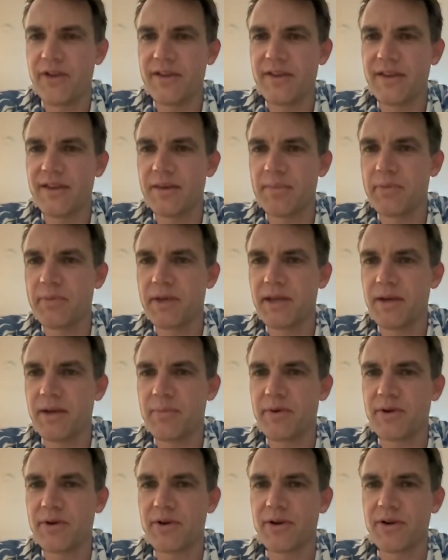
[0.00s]
then the peanut
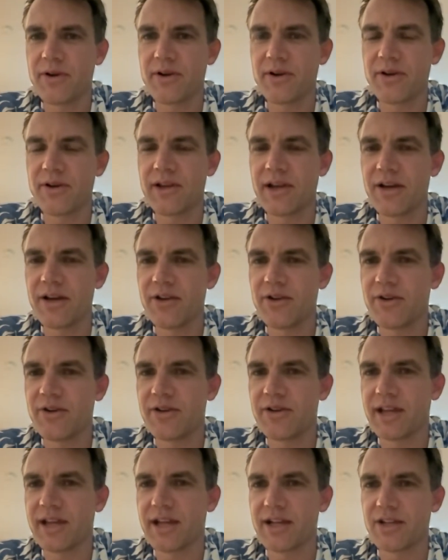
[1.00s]
butter, now you're
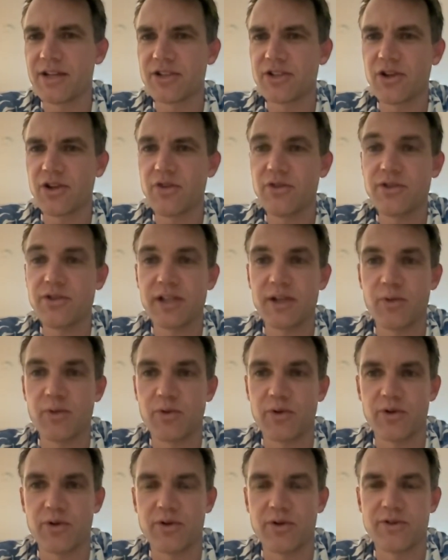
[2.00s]
in like a salty
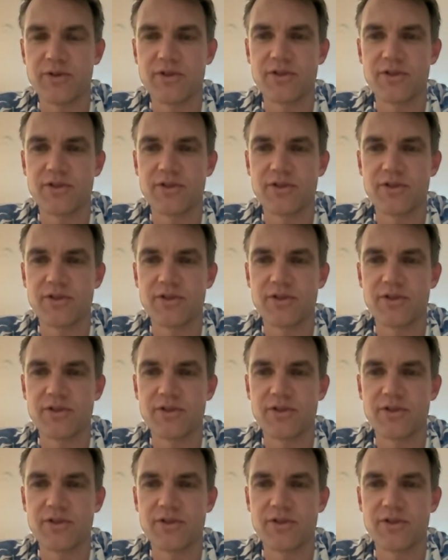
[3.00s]
world.